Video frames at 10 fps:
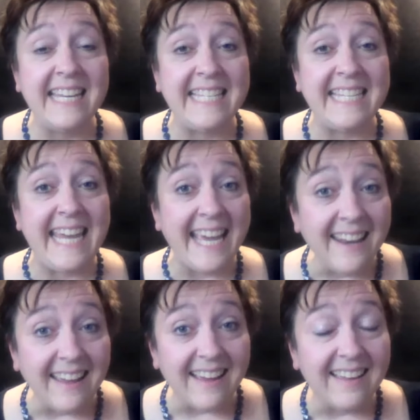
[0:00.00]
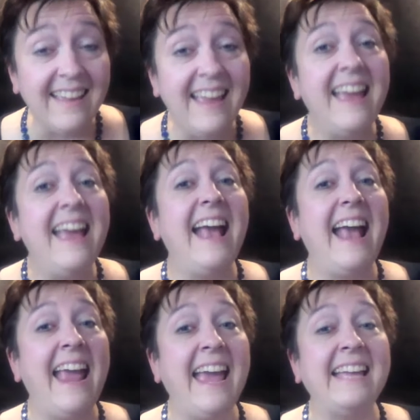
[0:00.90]
Indiana.
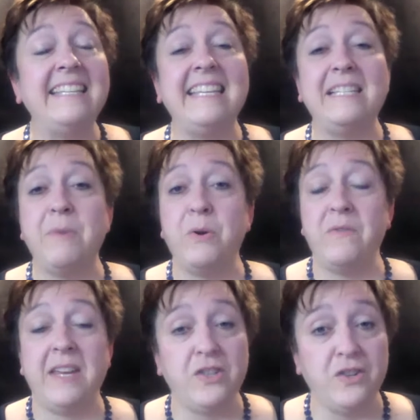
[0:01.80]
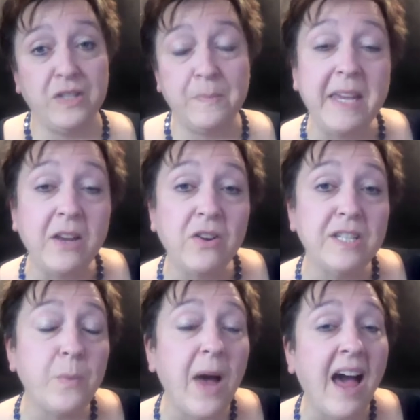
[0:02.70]
And he's a motivational speaker
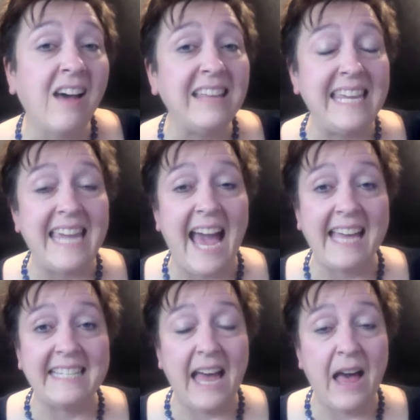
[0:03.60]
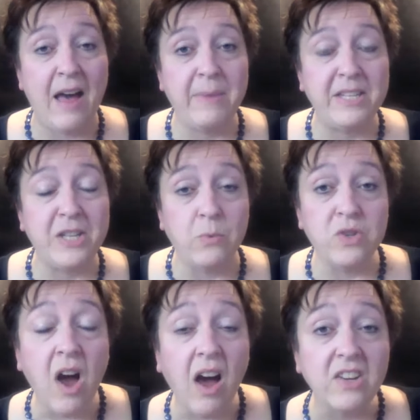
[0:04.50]
as well. He has his own
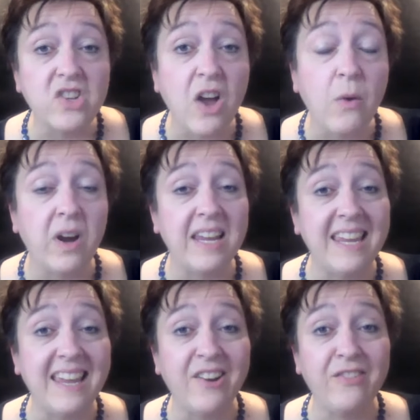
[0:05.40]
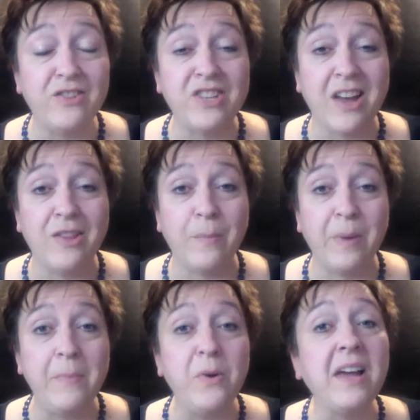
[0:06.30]
talk show where he interviews other
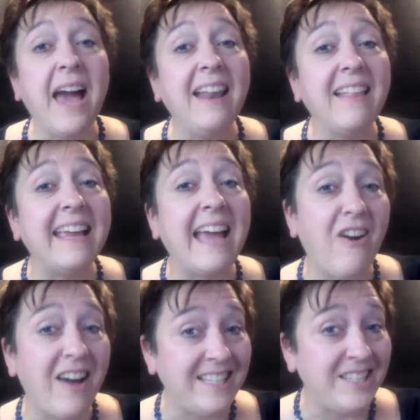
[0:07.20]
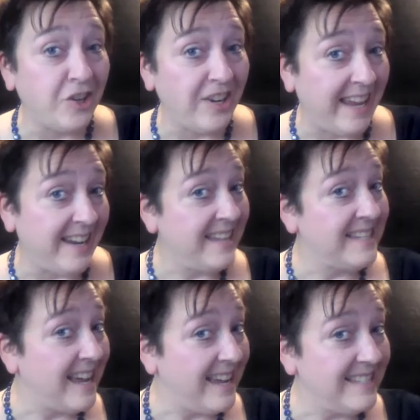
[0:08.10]
people, kind of like how Isaac
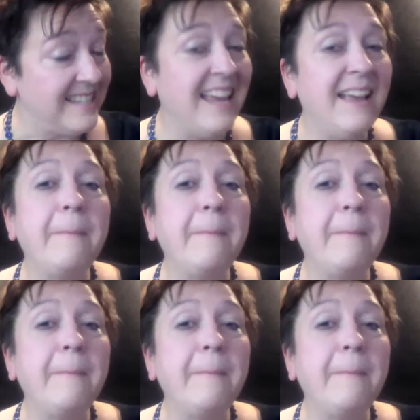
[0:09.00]
Hernandez does.